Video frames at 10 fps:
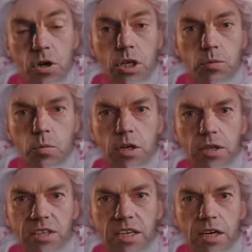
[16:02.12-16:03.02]
Not
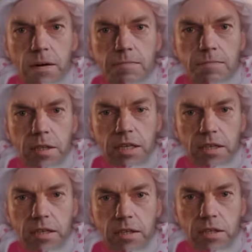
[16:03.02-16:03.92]
worth $1
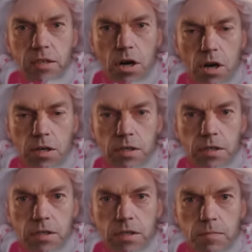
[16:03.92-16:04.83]
billion,
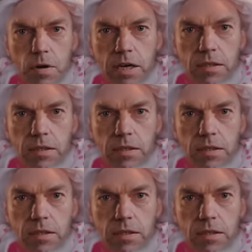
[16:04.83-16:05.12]
but...